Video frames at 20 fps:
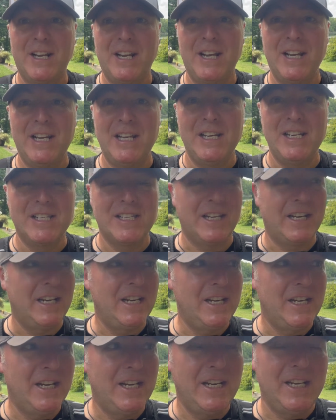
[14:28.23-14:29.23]
He's,
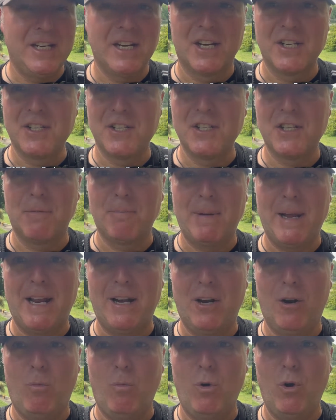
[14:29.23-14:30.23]
he, he doesn't
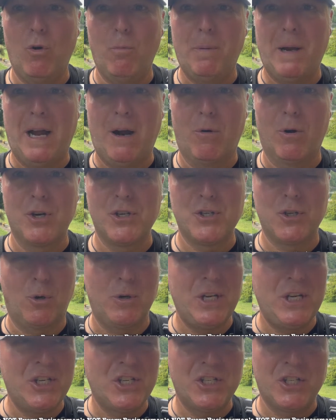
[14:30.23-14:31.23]
depend on willpower. So
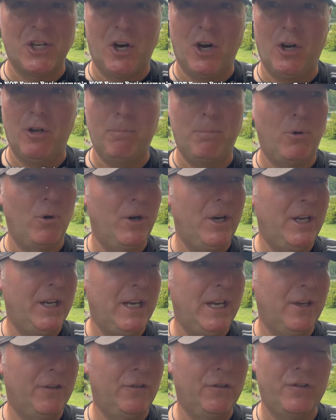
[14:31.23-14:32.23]
he started putting
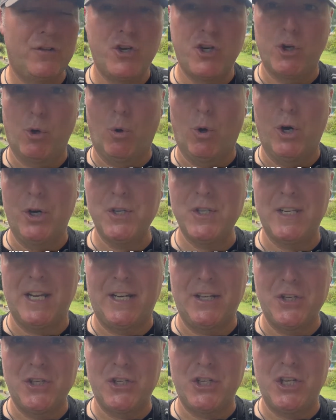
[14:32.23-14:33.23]
his shorts
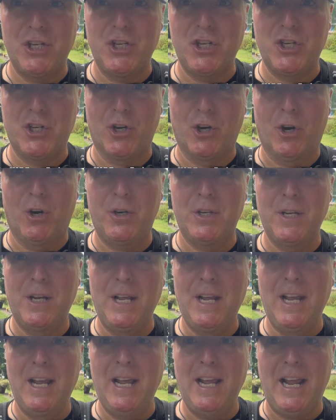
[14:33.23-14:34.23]
and his t-shirt
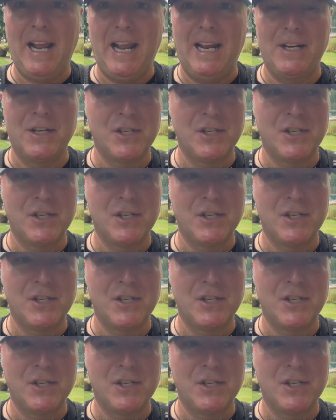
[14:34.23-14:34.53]
and his